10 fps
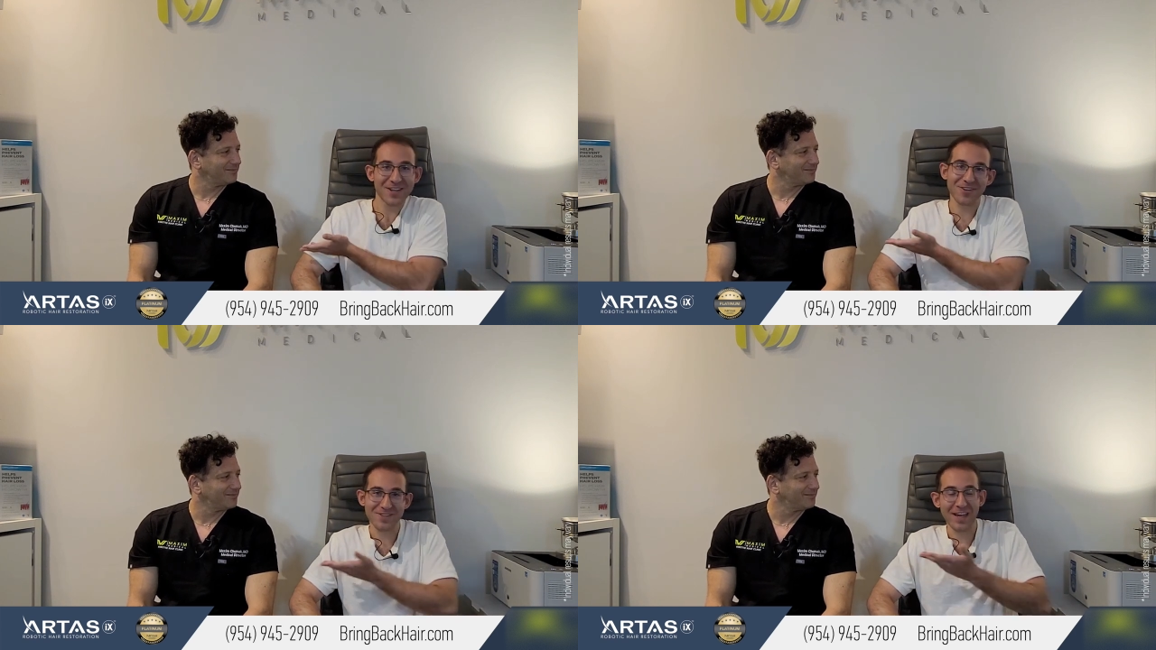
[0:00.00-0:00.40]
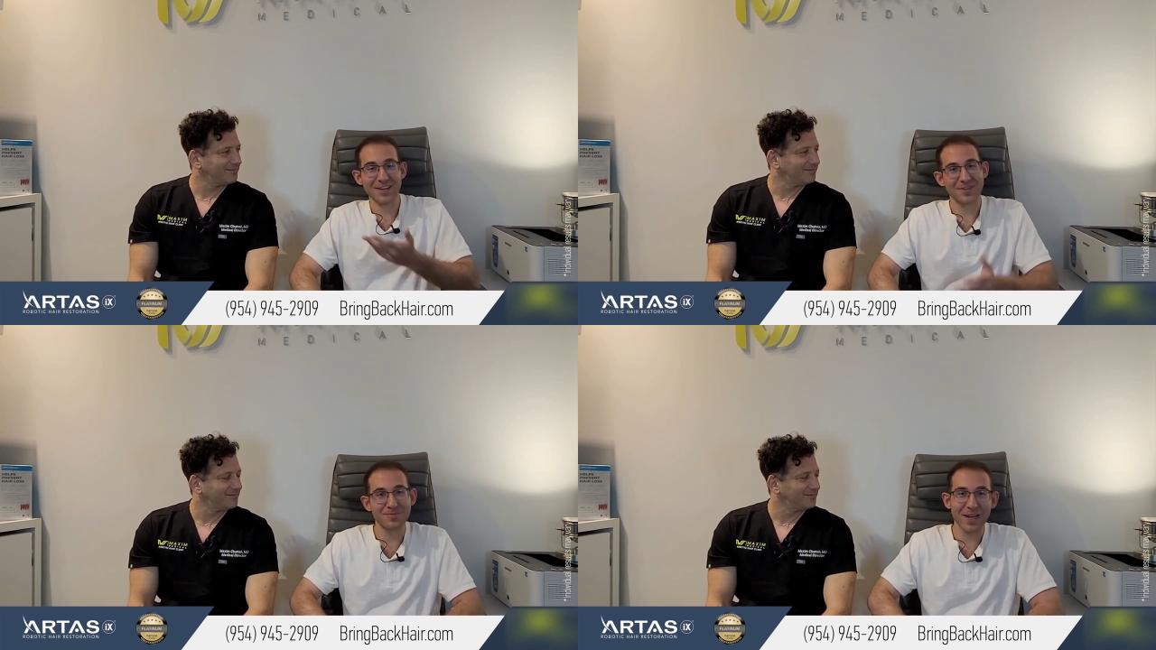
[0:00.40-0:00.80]
Speaker 1: you know,
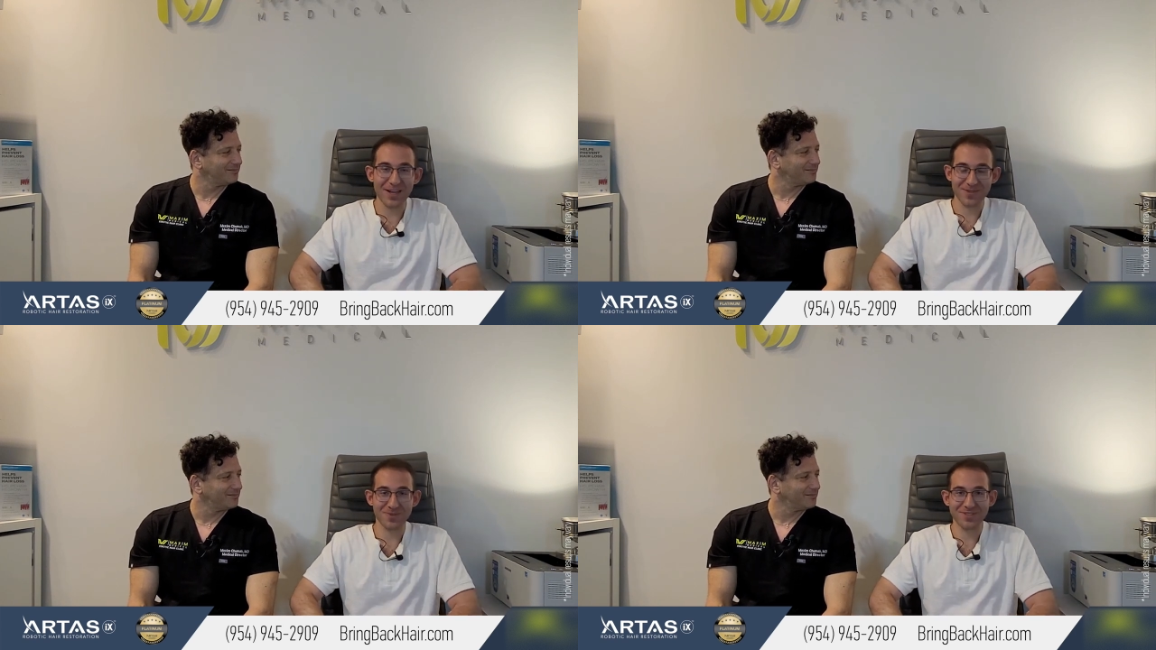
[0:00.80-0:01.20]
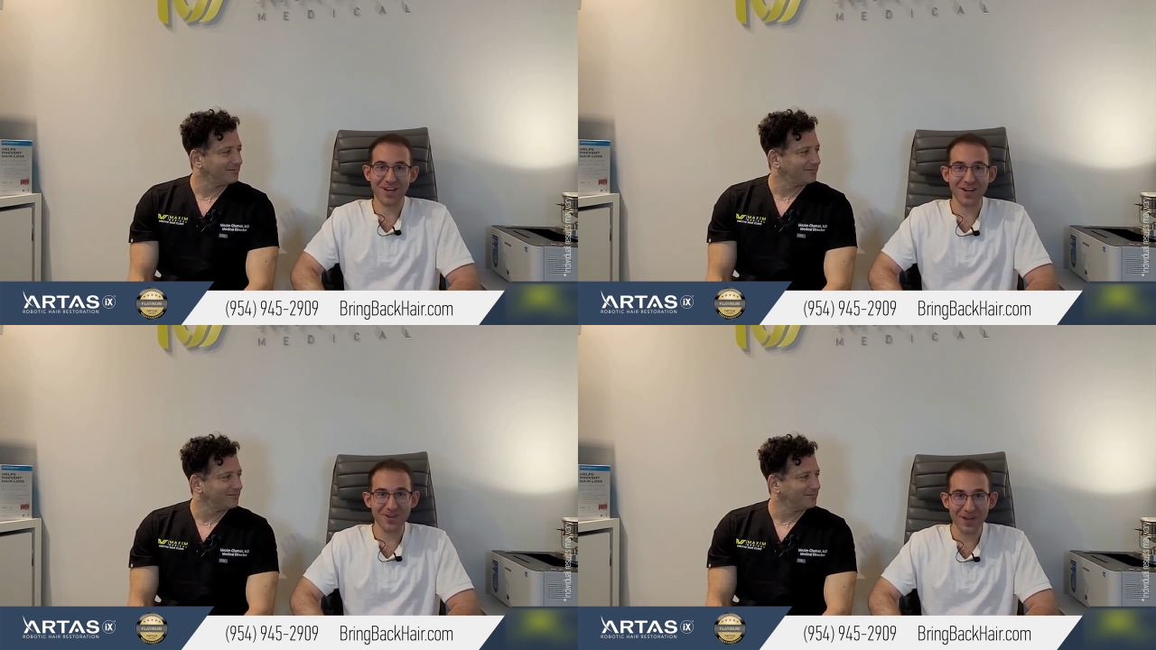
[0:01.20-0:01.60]
Doctor Max was
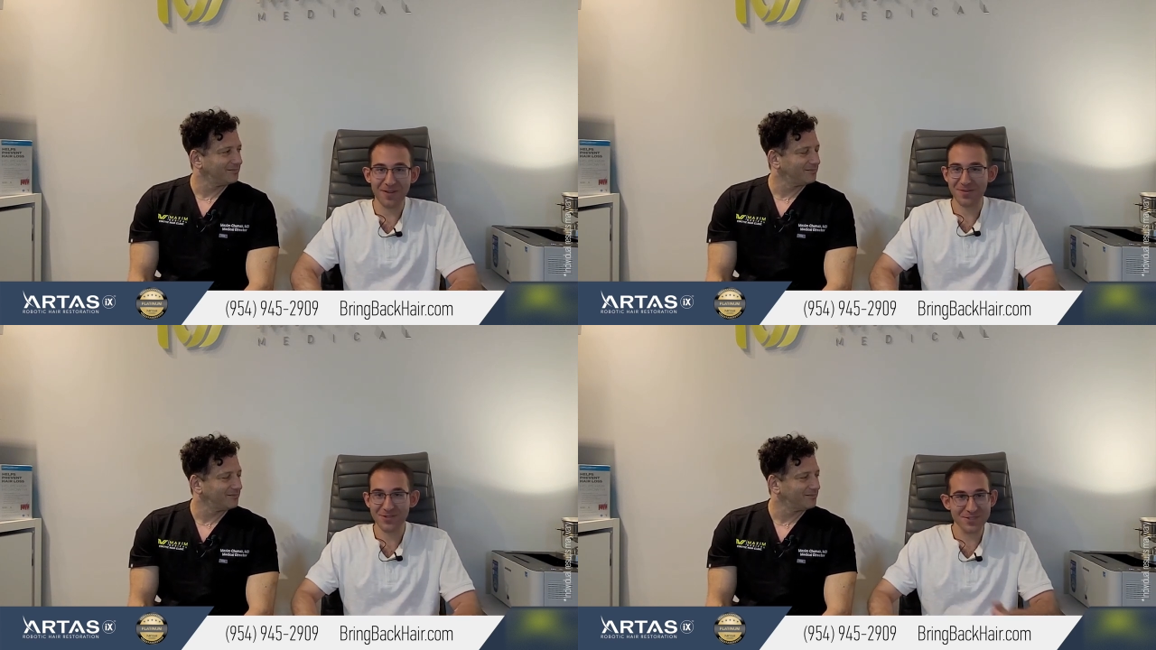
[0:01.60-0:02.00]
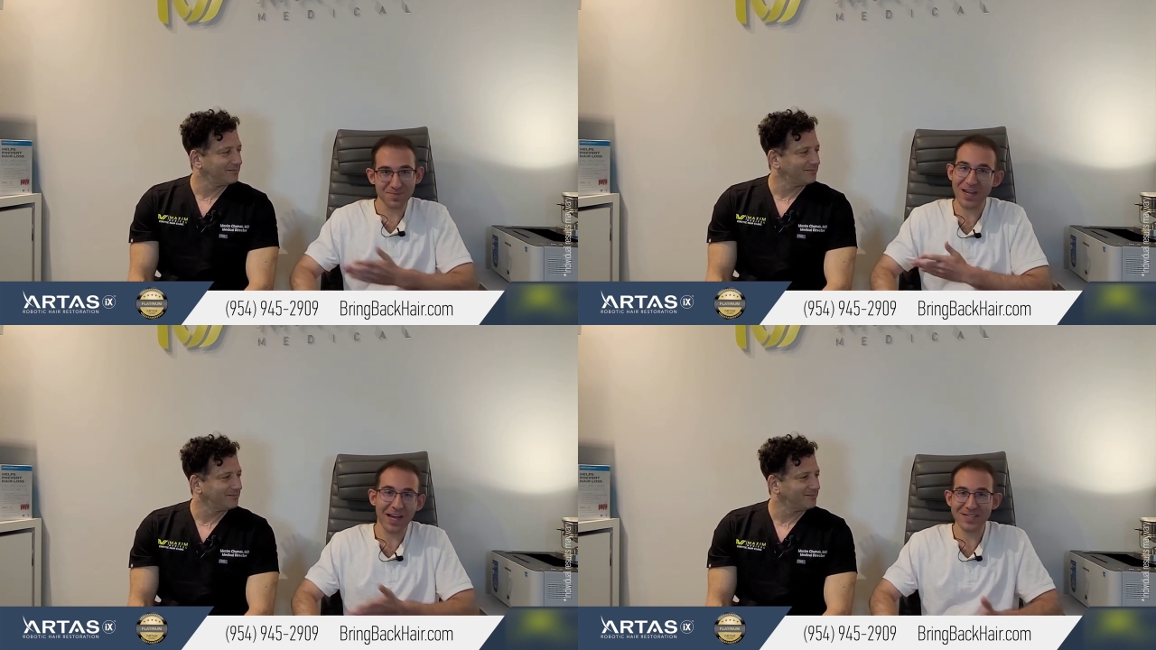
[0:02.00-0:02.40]
tired after just
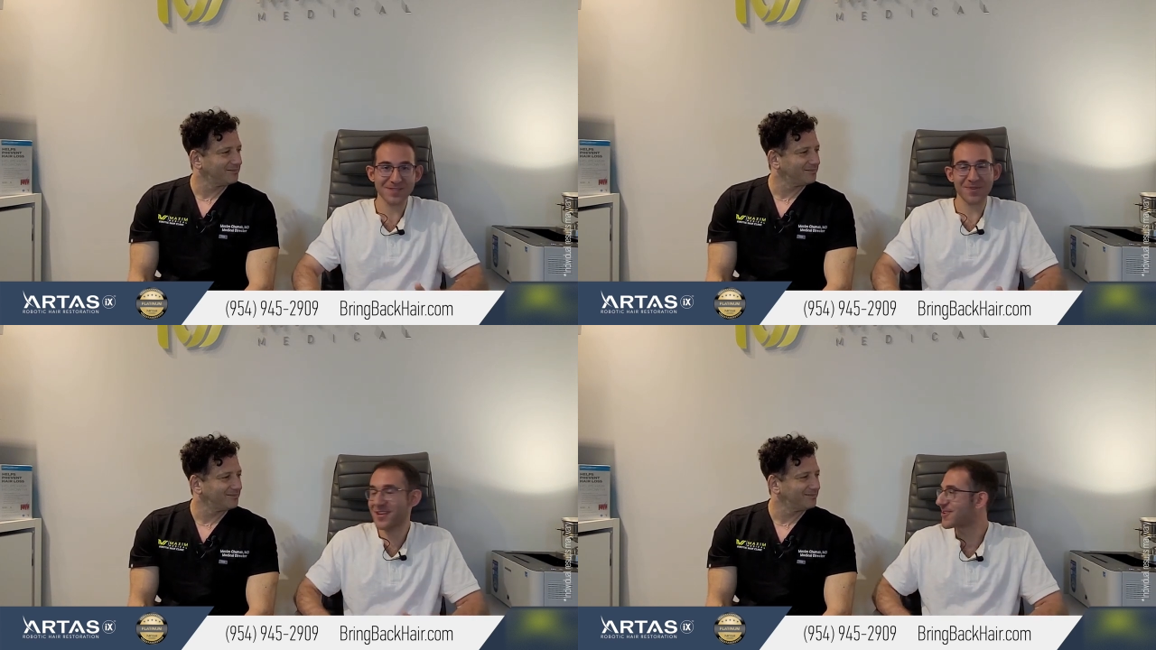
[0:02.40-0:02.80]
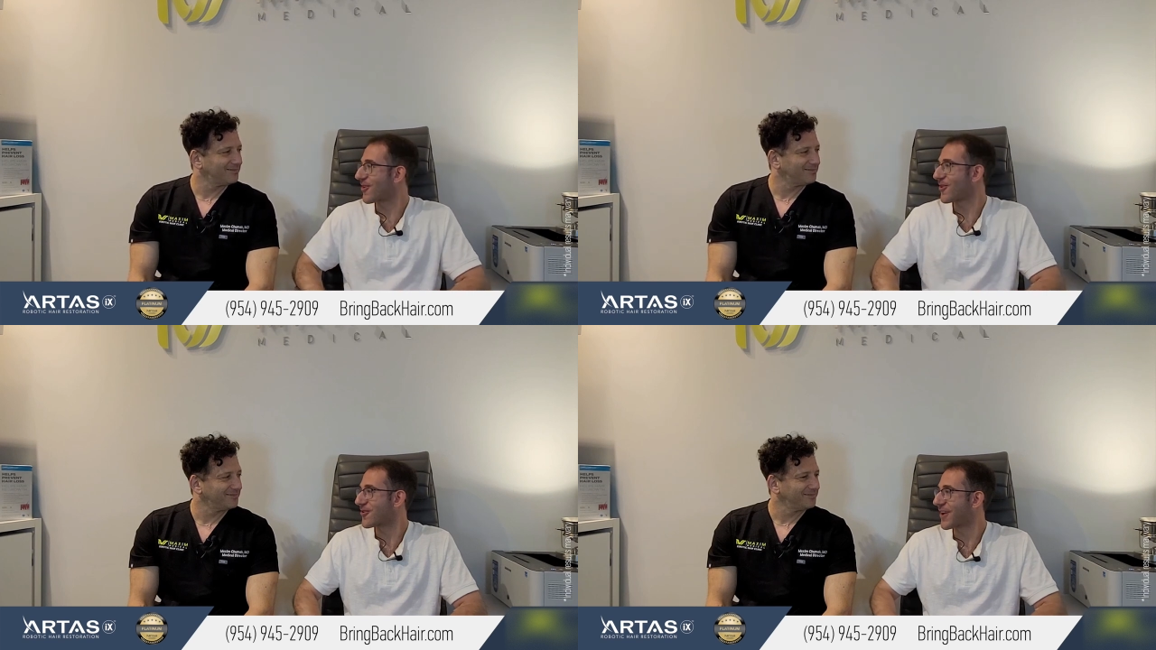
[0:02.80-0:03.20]
being on his feet the
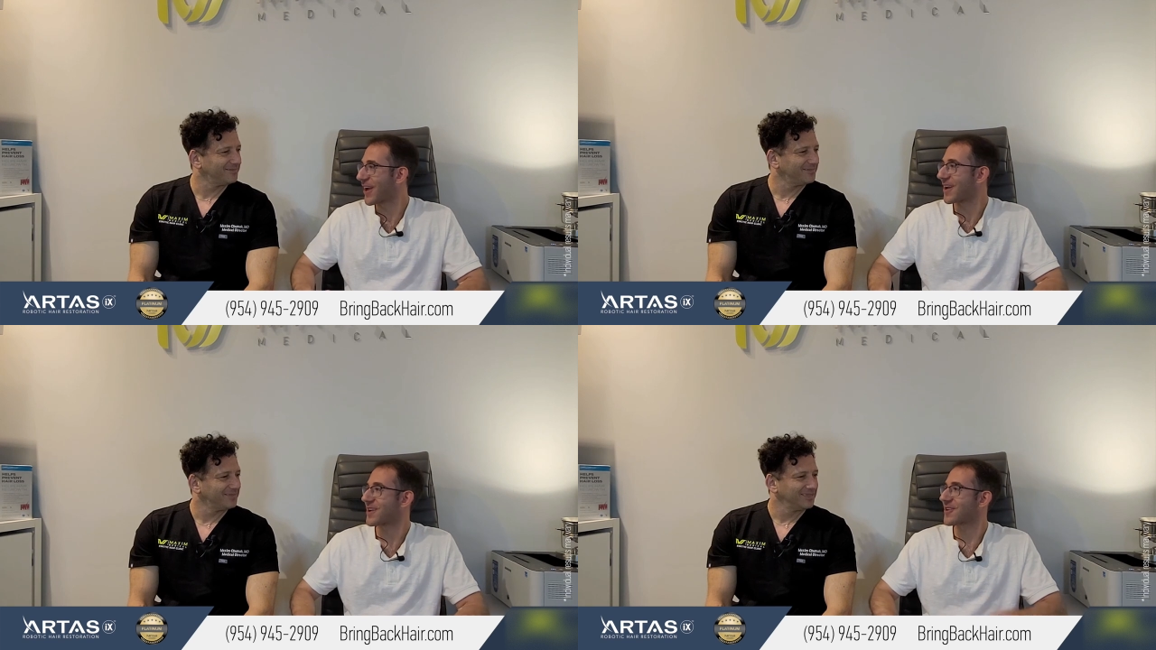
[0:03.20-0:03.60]
whole day,